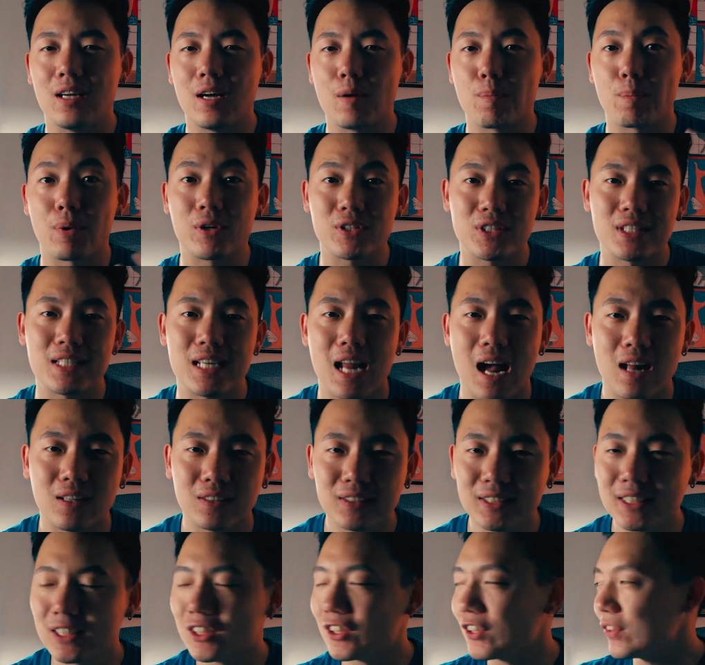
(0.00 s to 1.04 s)

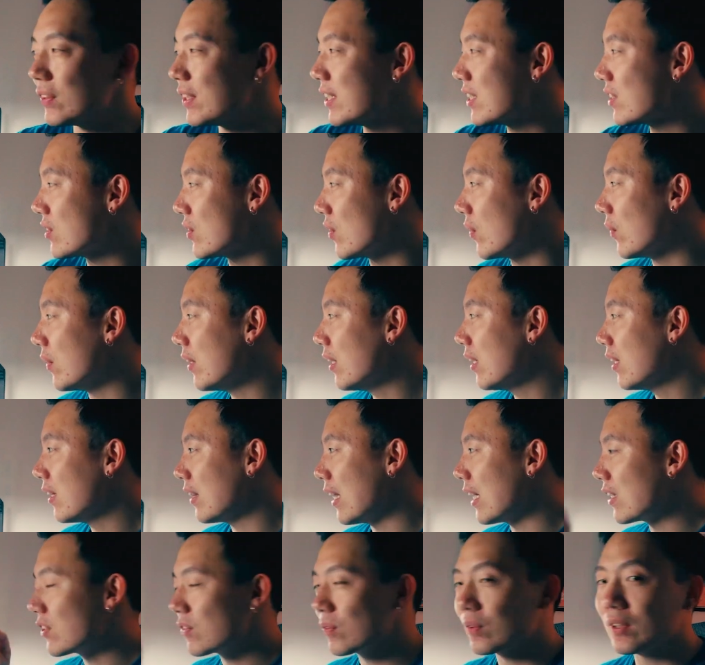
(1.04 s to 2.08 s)
personality to it. So
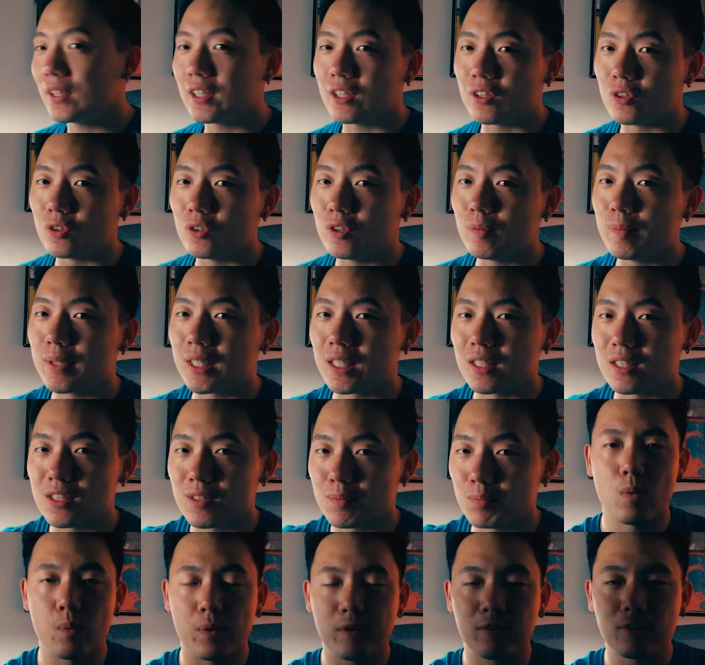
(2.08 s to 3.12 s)
that's really cool,
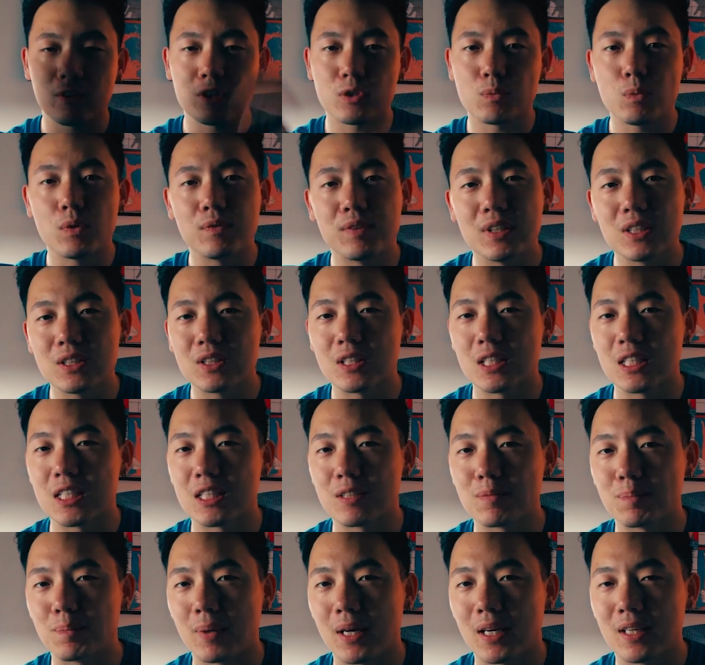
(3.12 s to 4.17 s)
because when we first moved into this
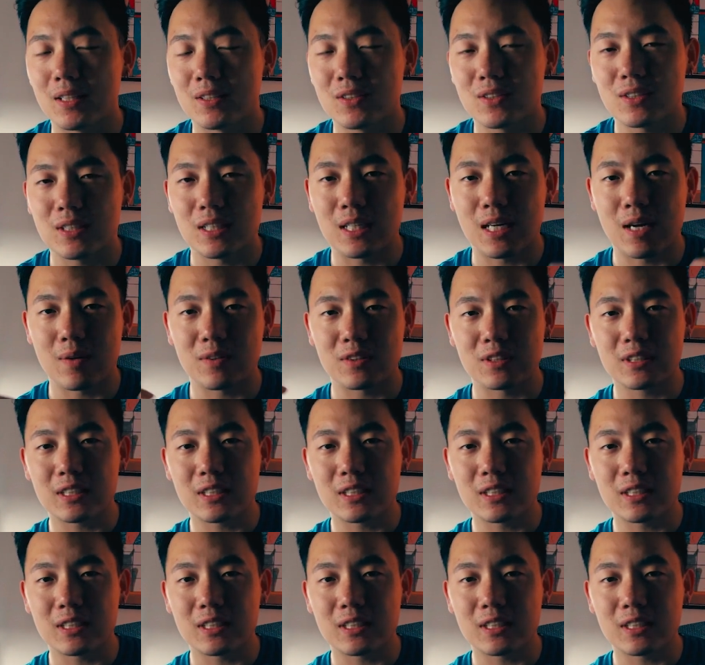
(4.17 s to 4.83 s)
space and I was